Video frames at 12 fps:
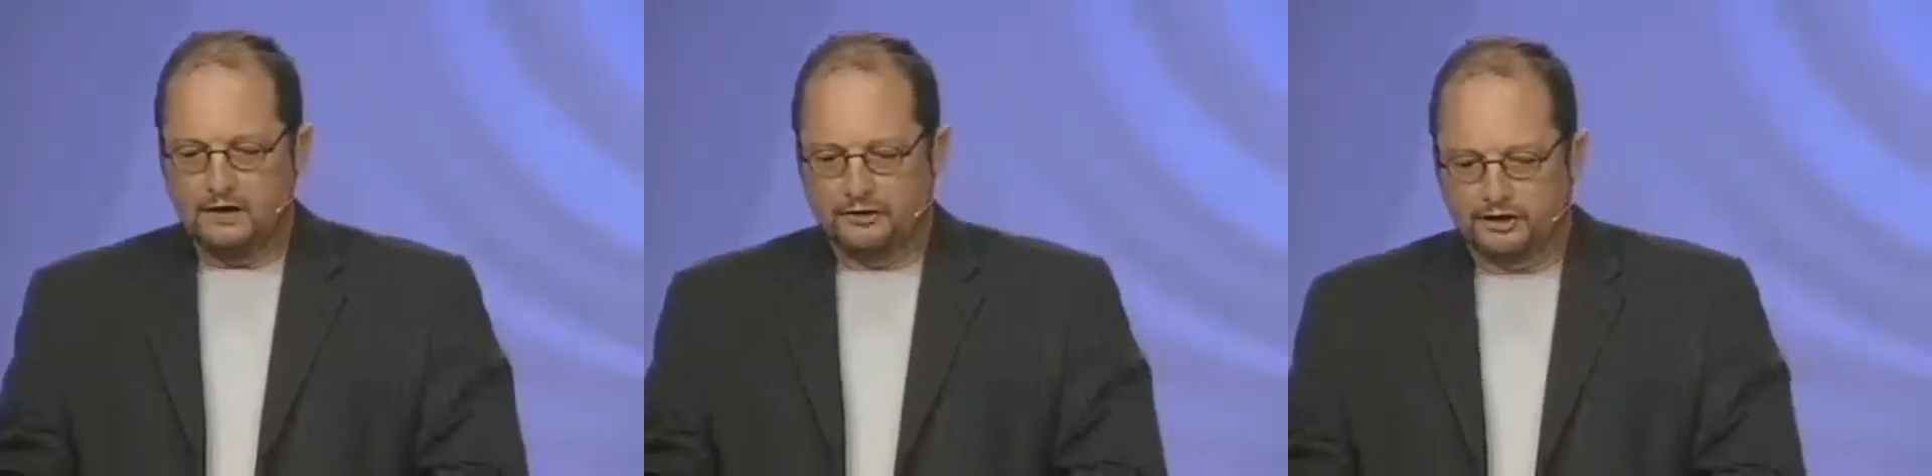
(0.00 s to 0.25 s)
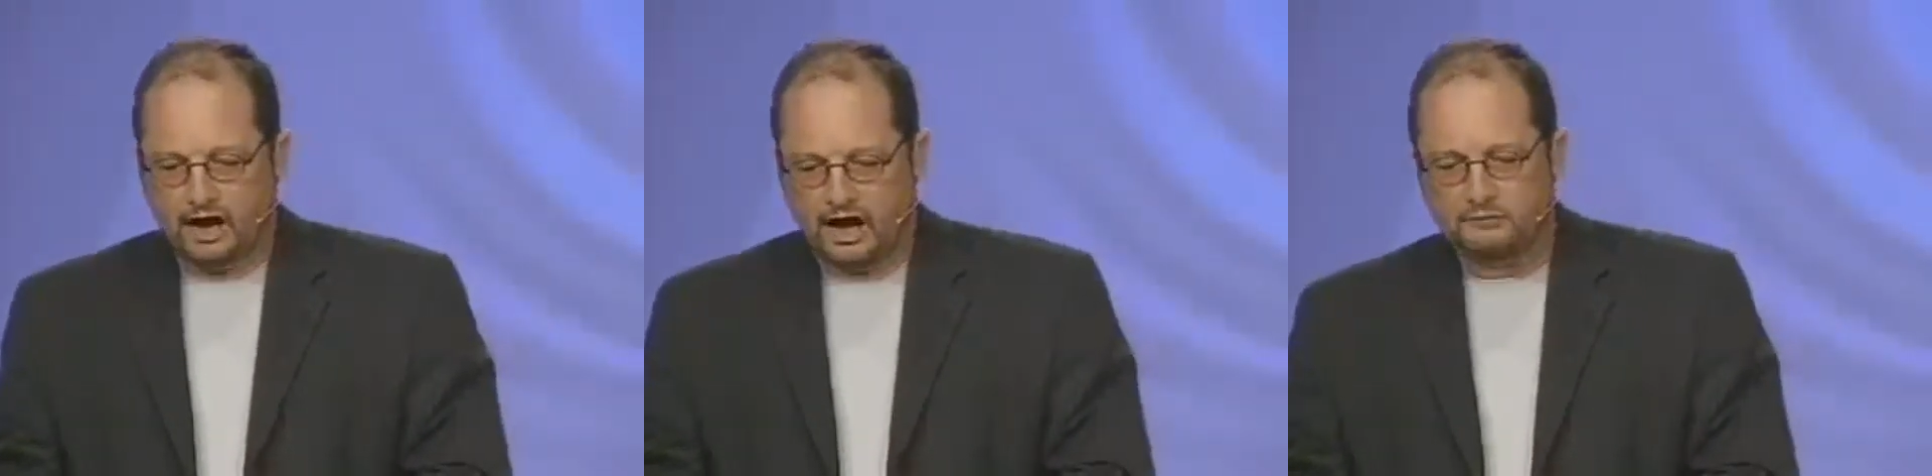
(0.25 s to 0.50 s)

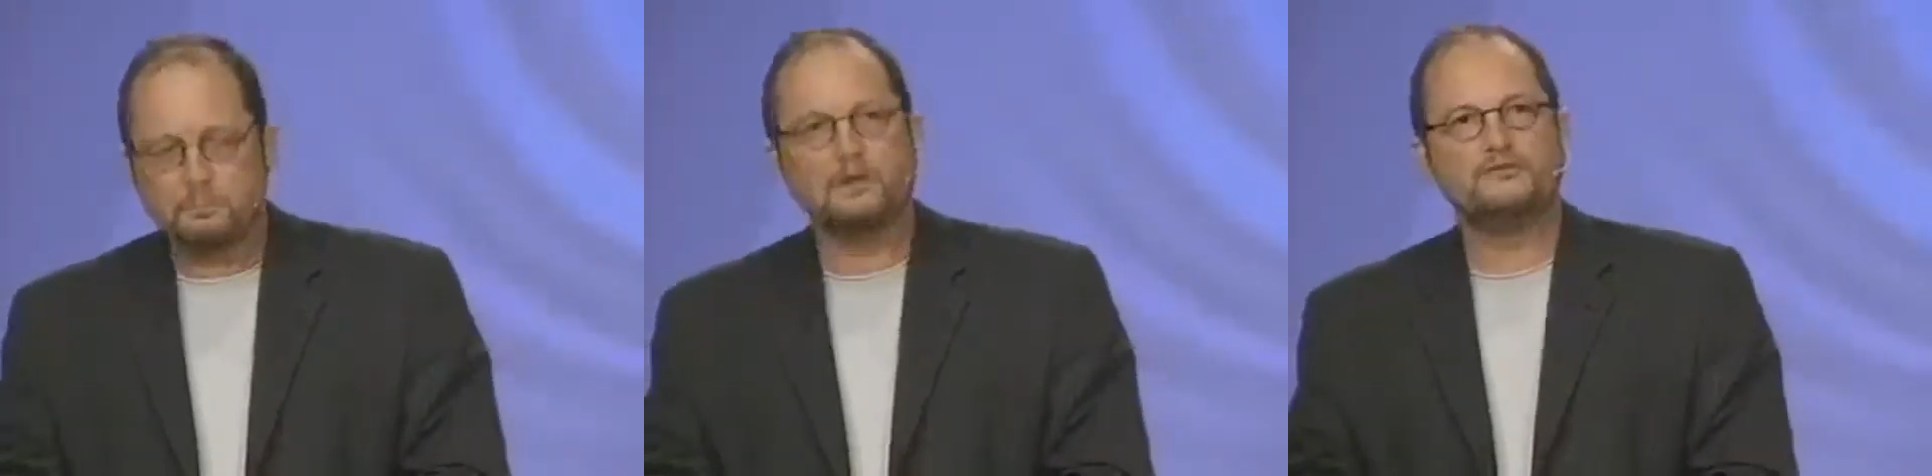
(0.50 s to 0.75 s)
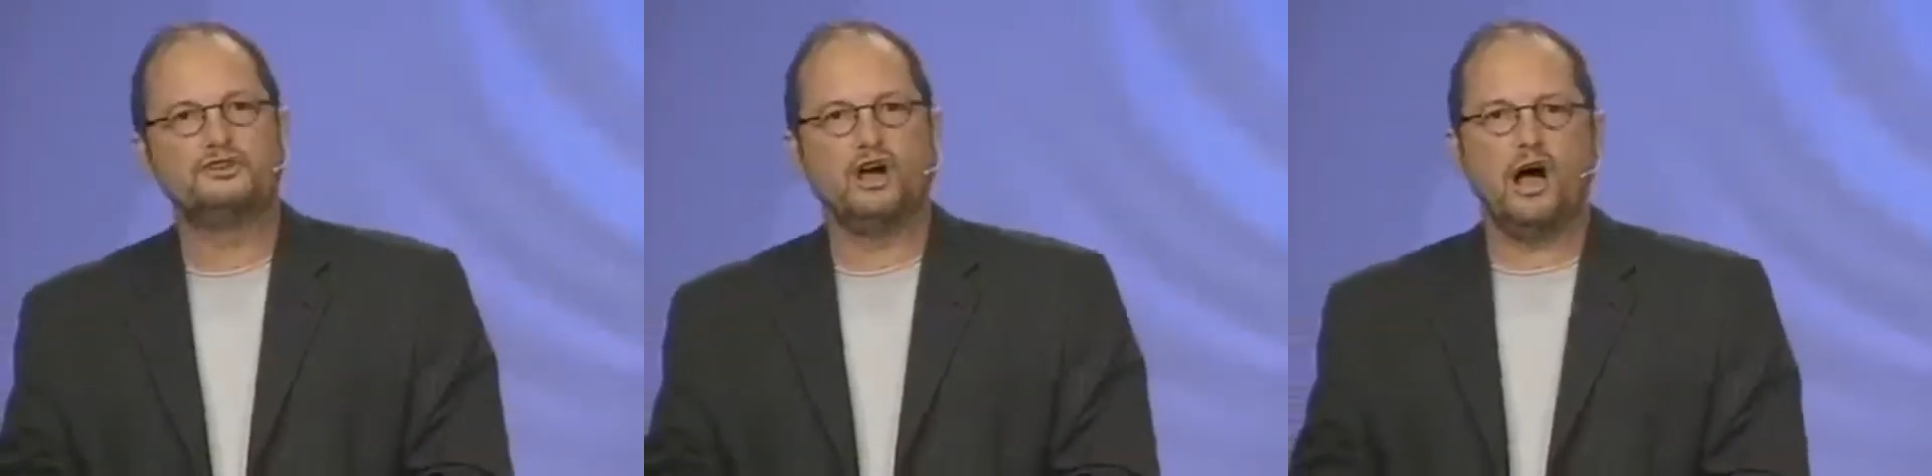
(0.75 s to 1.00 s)
The Gospel
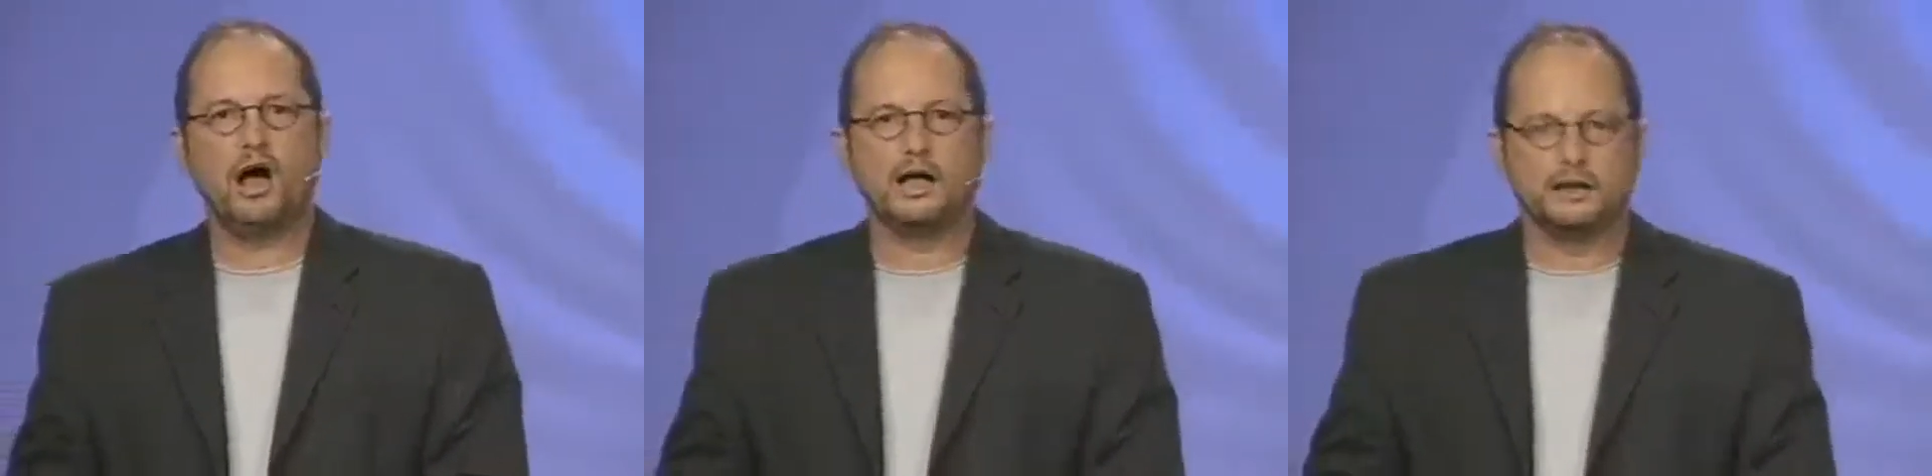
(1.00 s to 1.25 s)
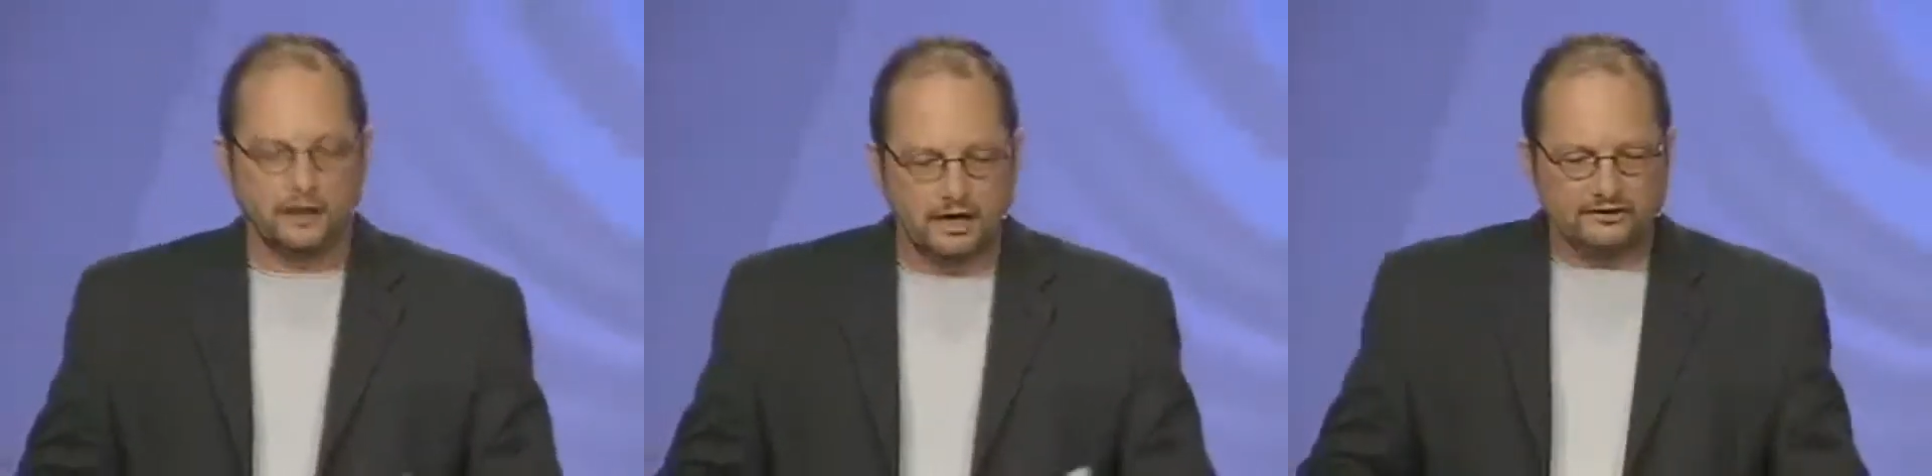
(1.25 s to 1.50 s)
of John